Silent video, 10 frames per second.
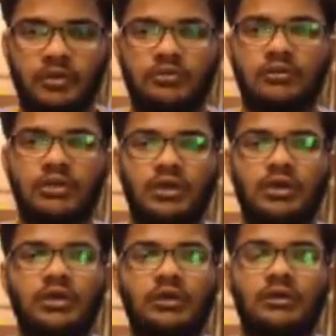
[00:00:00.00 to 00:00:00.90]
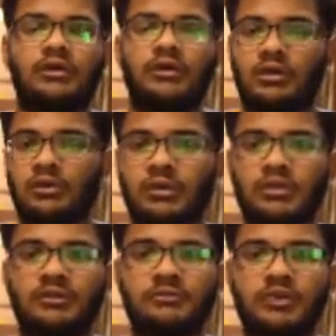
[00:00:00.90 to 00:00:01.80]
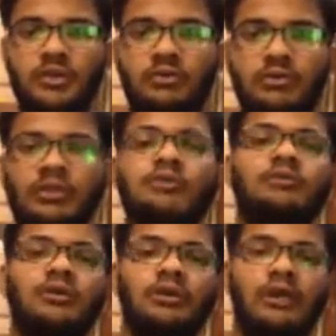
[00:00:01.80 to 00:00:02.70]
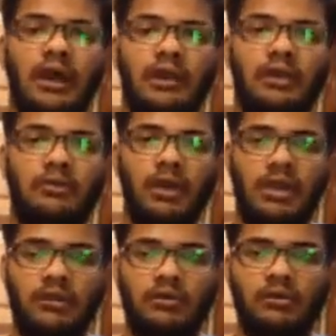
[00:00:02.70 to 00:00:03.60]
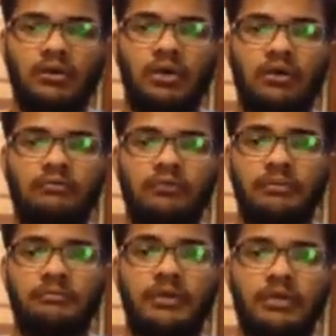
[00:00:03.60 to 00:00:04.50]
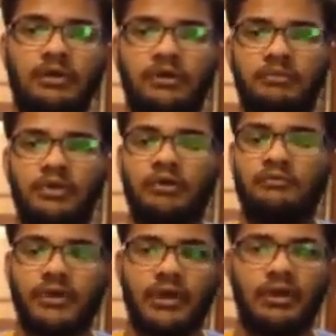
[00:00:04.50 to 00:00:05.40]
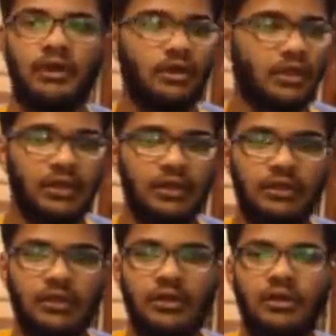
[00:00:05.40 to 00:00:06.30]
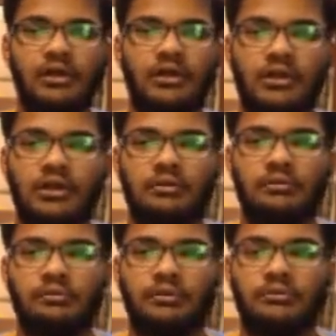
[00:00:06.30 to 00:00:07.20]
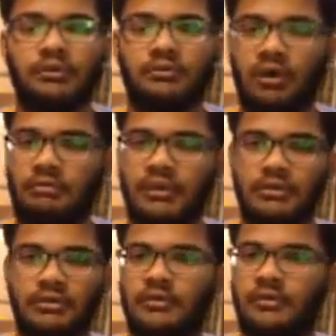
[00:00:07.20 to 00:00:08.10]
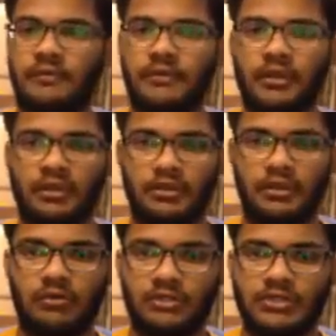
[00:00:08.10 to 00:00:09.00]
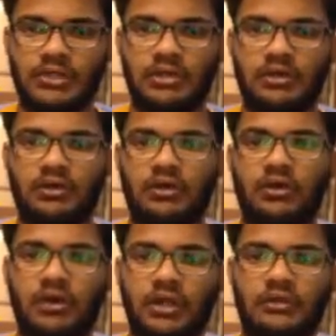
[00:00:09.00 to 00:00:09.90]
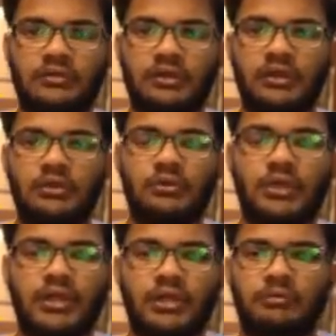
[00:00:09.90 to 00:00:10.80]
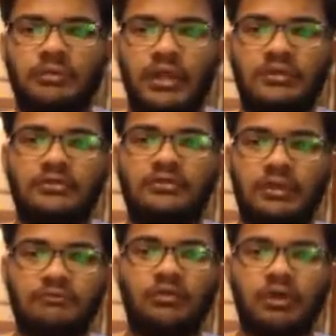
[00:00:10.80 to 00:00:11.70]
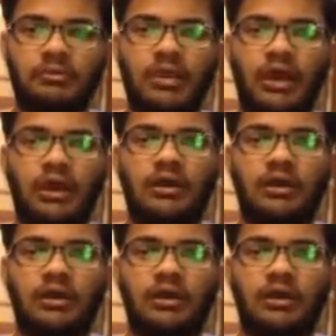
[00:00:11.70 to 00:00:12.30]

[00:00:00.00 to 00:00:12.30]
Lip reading: So here you can substitute the direct value of P of A earlier which we solved in the question, or else you can apply the same formula